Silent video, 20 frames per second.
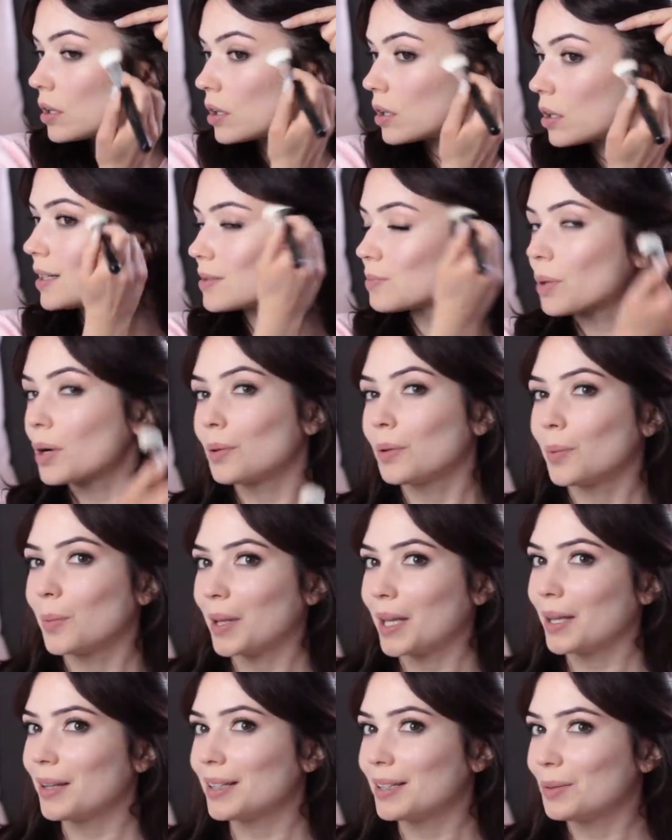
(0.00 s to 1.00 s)
That's
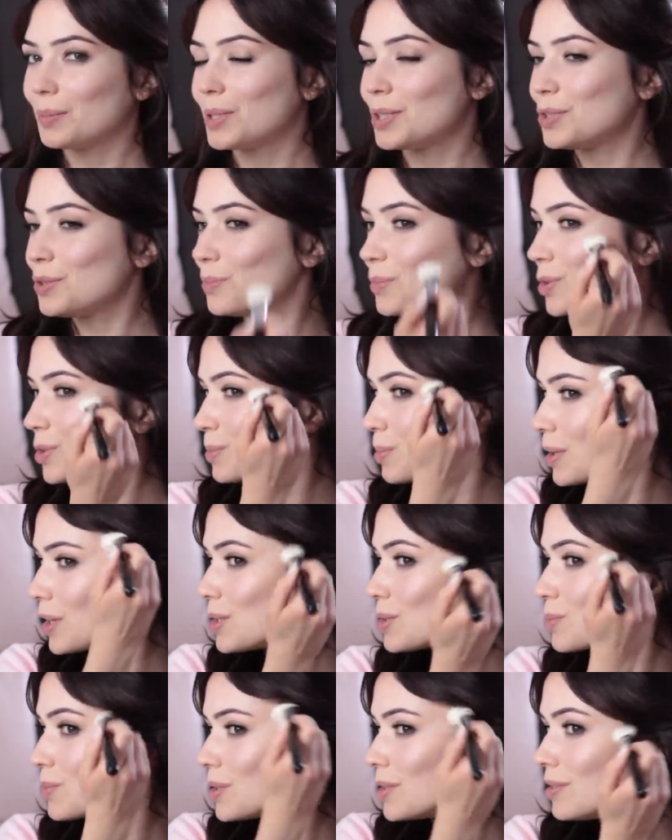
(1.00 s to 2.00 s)
probably a little bit too much, but I
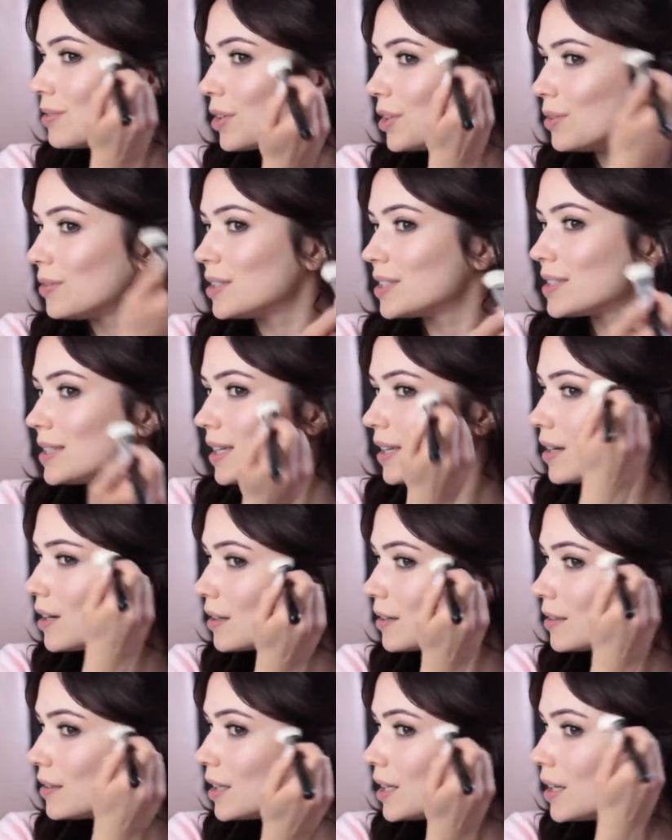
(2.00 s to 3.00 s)
just wanted for you to see it
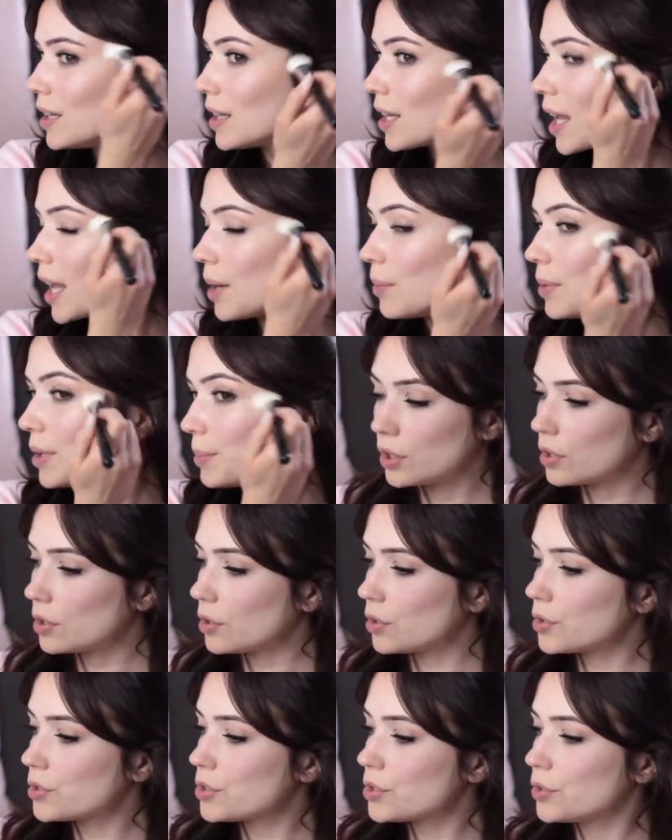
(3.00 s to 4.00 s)
on camera. You can
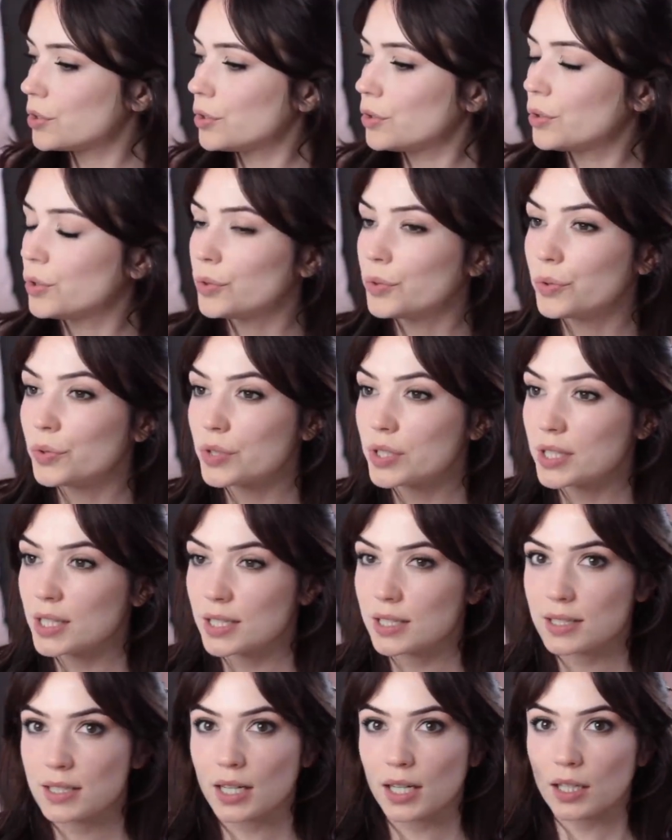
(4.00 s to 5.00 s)
also use
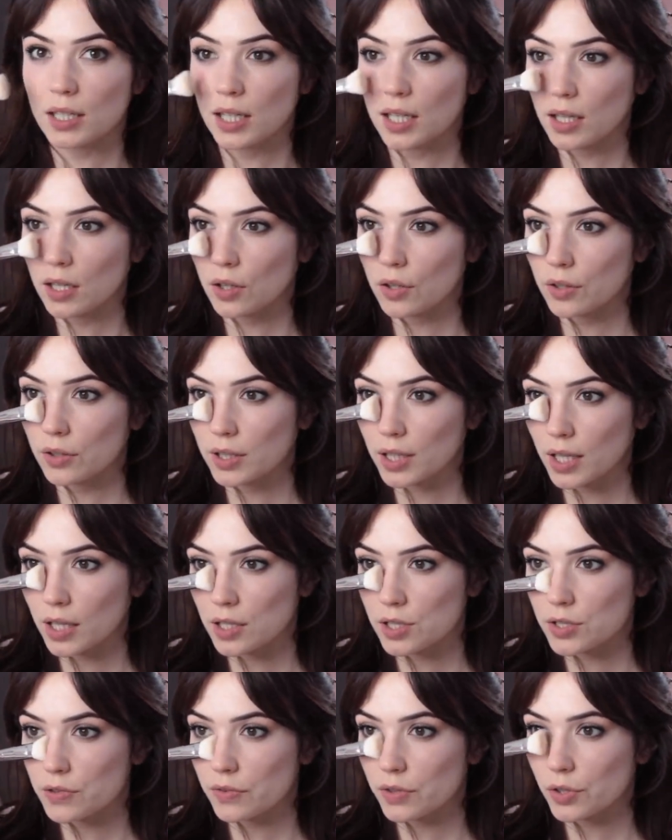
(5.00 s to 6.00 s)
this technique on the
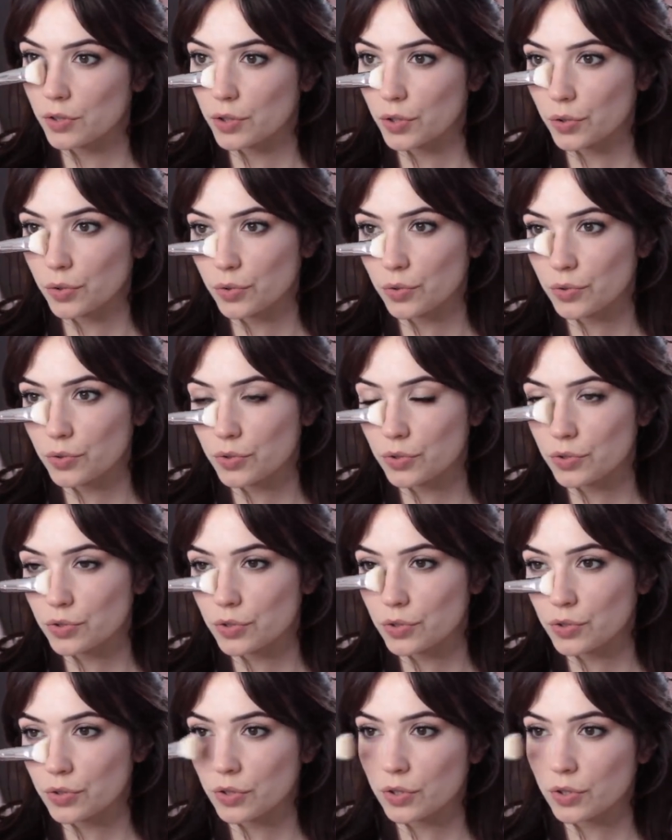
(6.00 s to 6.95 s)
edge of your nose.